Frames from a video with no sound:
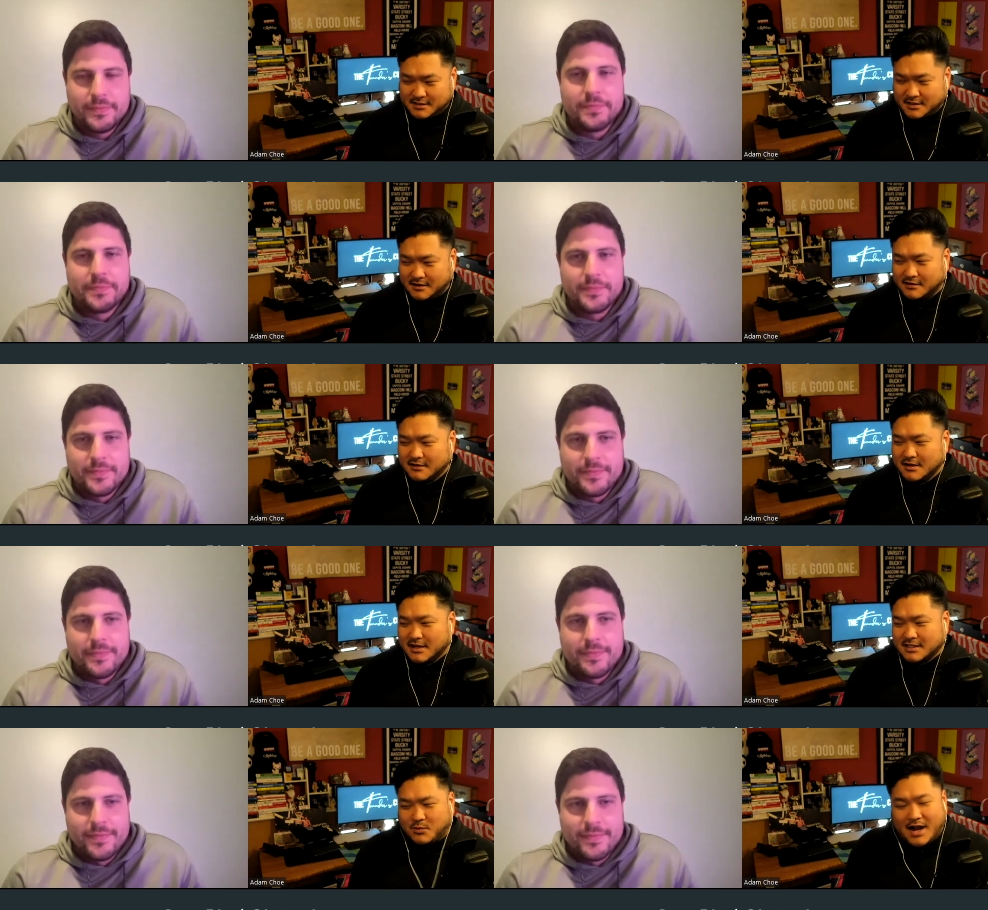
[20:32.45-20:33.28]
Speaker 1: So
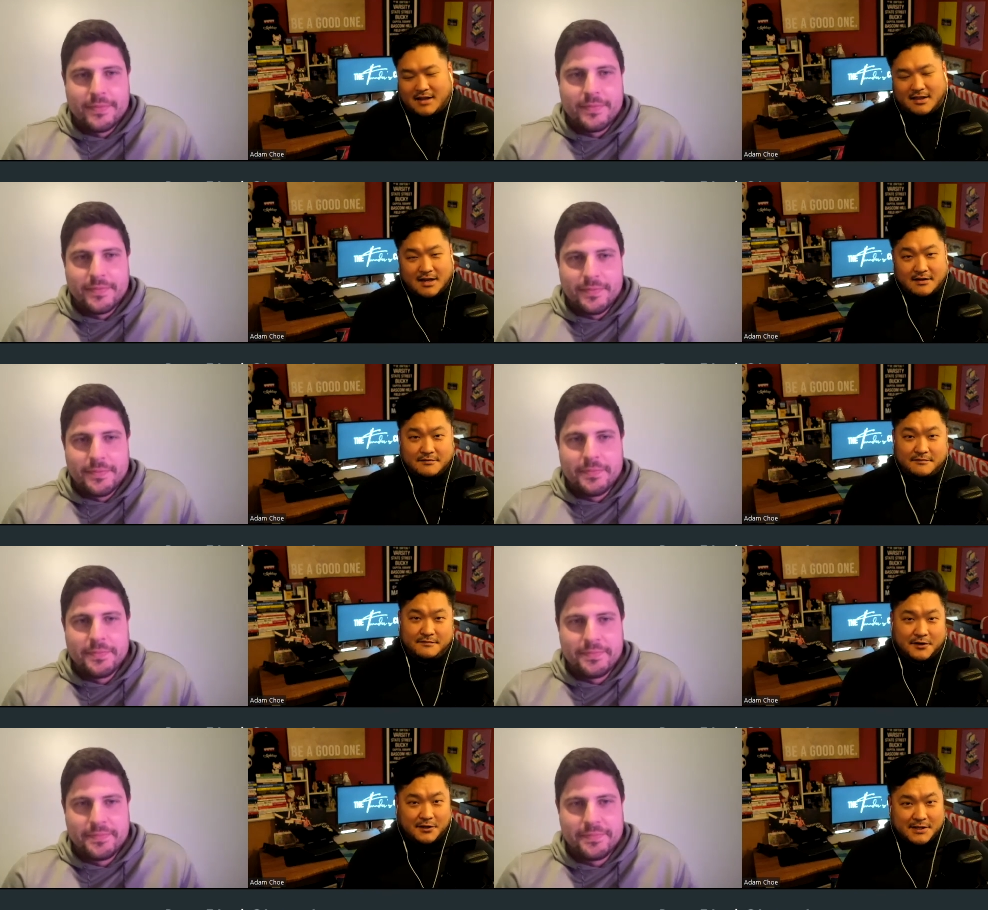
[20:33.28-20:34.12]
that's why I love
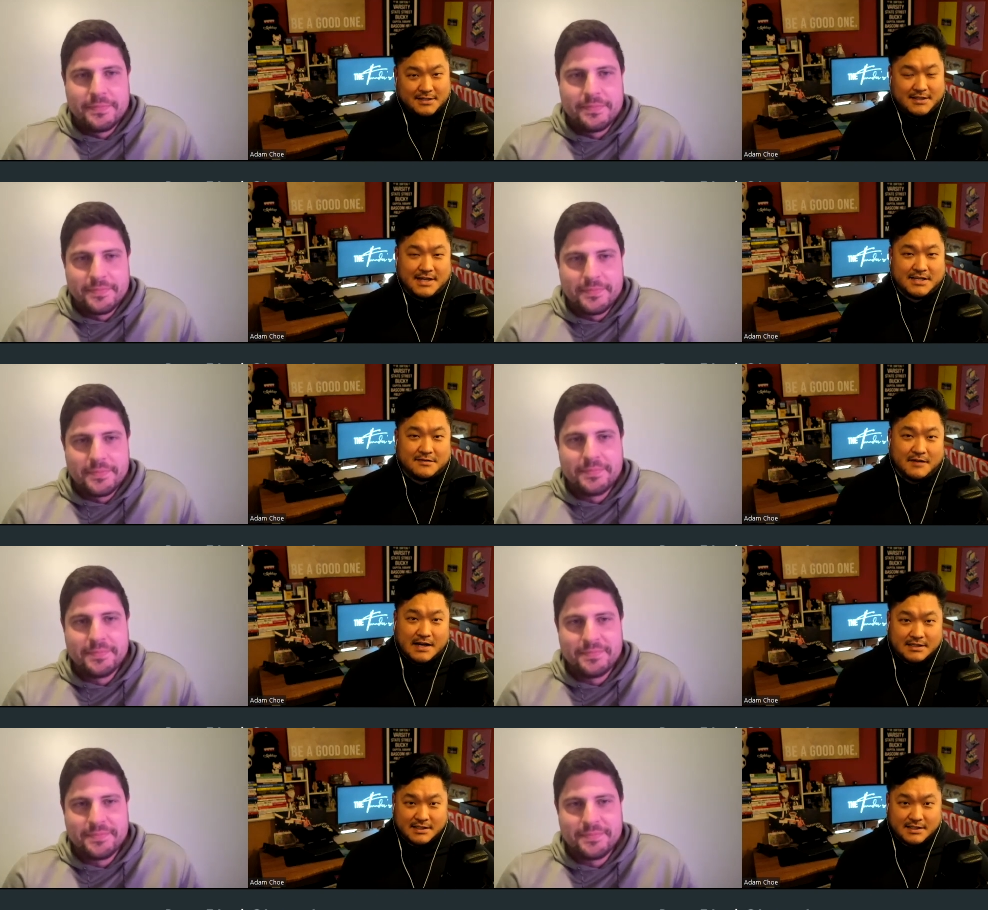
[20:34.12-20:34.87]
early stage investing,